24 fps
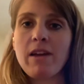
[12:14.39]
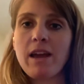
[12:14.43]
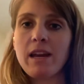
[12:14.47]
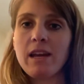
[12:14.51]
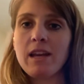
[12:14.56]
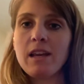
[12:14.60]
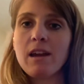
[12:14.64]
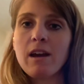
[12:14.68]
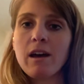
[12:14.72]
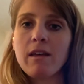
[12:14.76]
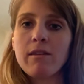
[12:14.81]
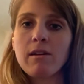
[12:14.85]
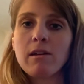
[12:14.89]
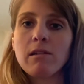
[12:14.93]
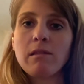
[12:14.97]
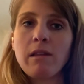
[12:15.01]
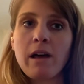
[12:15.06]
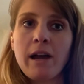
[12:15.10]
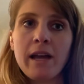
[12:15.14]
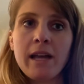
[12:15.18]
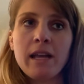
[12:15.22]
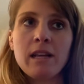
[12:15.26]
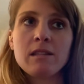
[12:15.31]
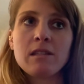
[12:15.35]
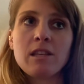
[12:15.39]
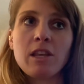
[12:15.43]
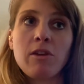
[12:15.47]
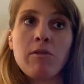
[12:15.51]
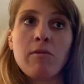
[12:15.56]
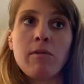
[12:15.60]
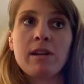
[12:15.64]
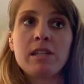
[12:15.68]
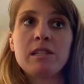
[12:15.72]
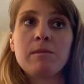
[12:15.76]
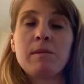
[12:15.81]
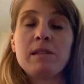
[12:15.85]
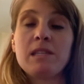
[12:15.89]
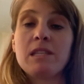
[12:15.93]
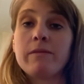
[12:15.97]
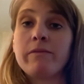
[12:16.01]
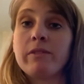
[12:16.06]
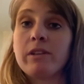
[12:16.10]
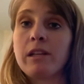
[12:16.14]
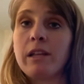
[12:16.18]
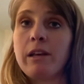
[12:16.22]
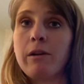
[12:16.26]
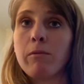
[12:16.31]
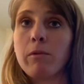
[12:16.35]
any other lines that you want to
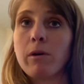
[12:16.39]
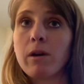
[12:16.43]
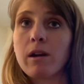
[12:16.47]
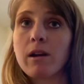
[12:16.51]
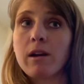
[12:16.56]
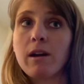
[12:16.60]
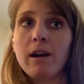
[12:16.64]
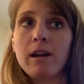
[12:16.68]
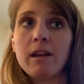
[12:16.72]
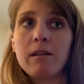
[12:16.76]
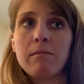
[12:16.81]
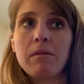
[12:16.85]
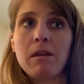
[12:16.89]
specifically work on,